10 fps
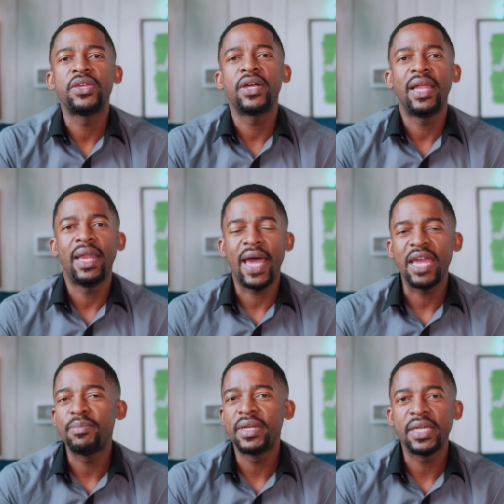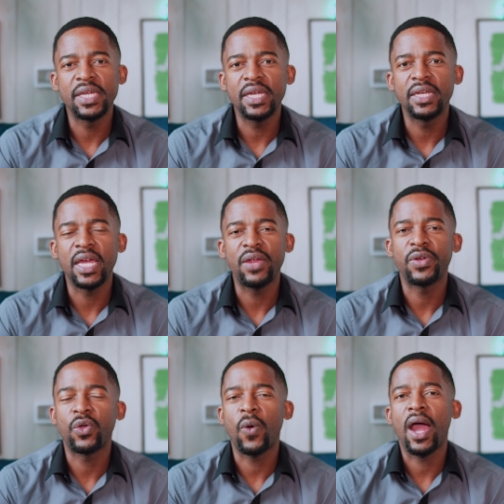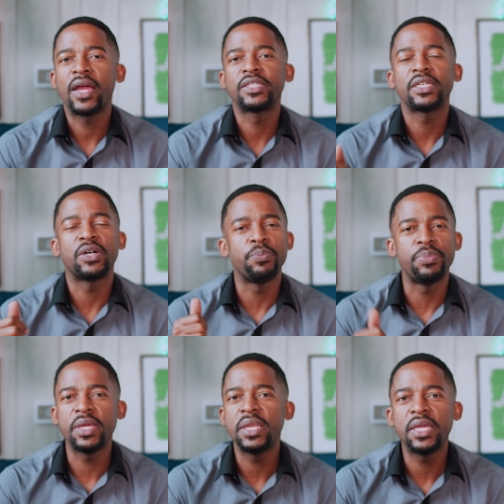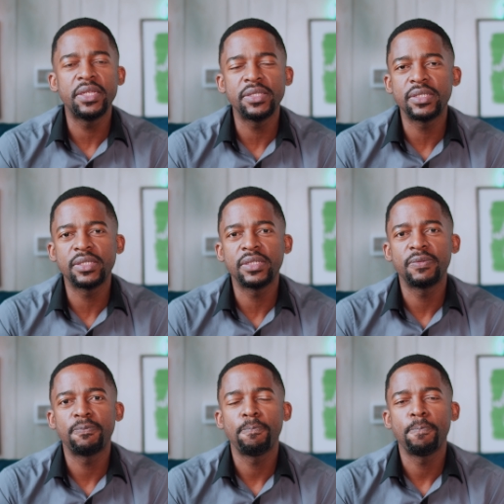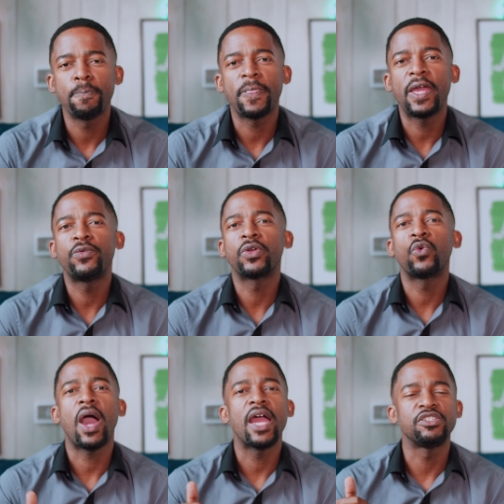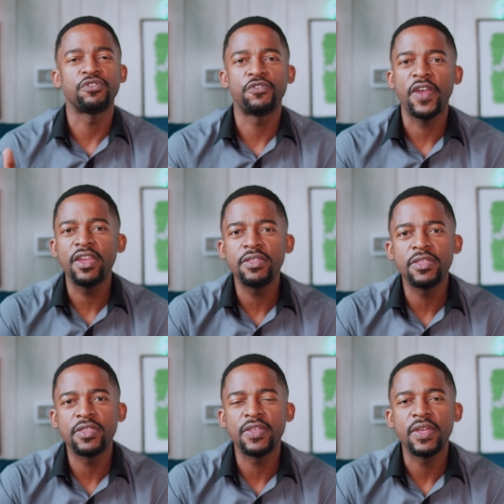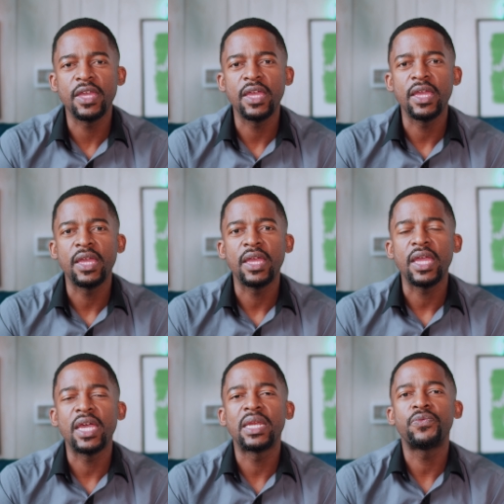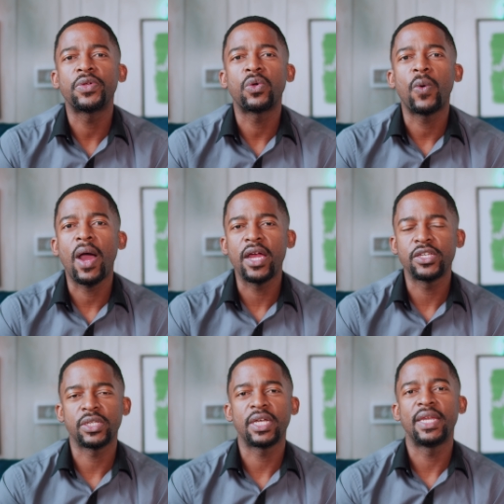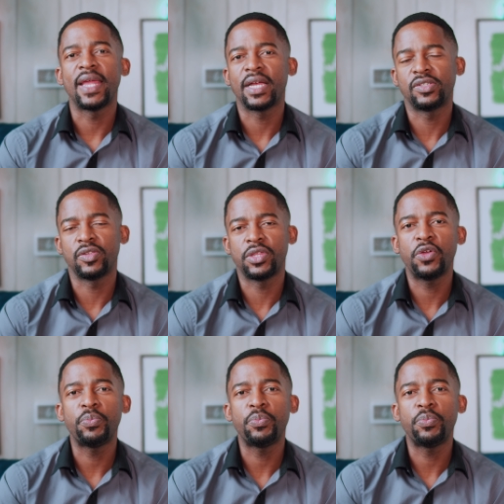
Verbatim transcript: Your alignment, again, it requires obedience, it requires faith and it requires connection.